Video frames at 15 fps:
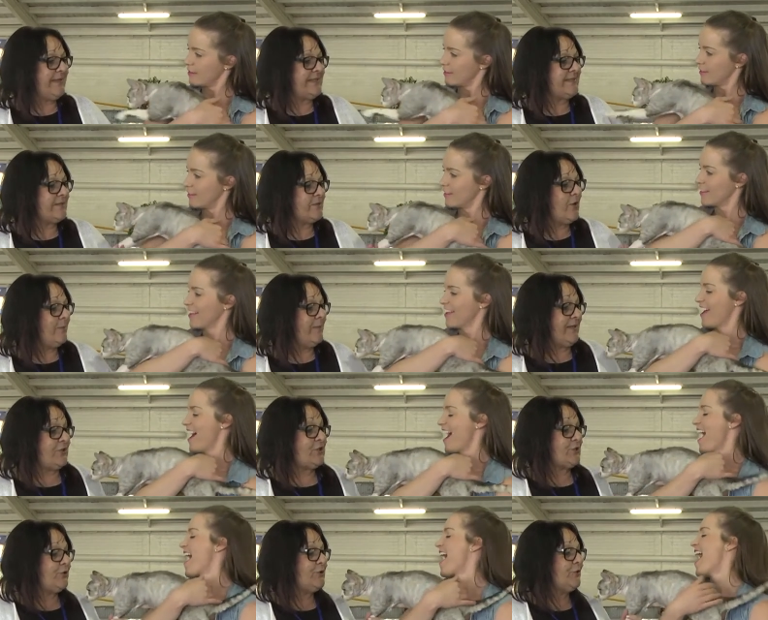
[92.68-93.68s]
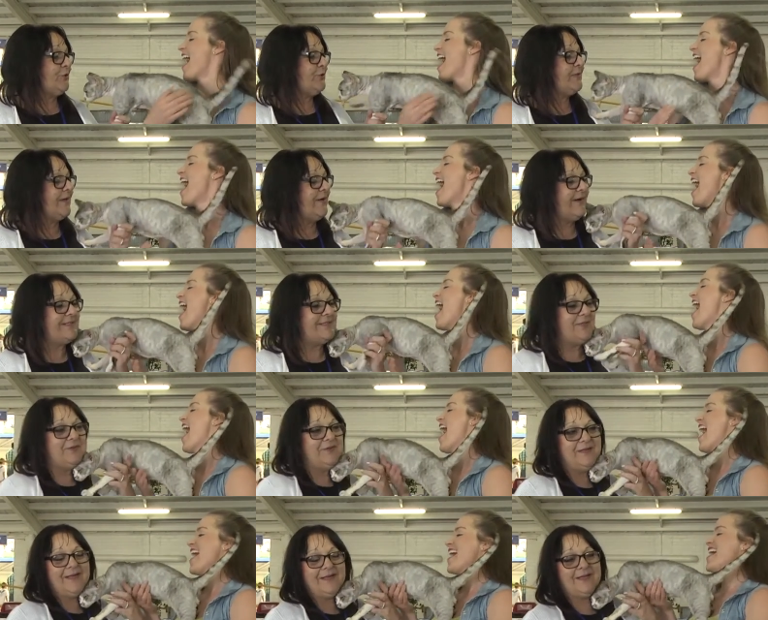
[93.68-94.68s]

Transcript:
Speaker 1: Rex, there's not much to do. The idea, yeah,